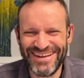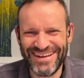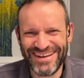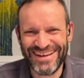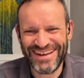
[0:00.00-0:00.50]

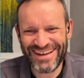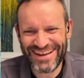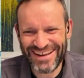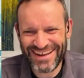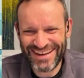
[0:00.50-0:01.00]

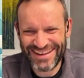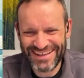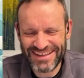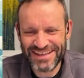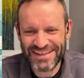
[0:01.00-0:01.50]

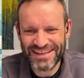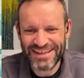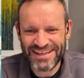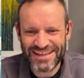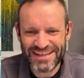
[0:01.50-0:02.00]

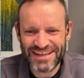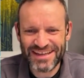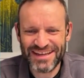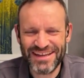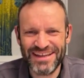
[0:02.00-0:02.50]

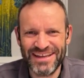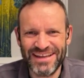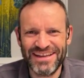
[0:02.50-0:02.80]
(silent)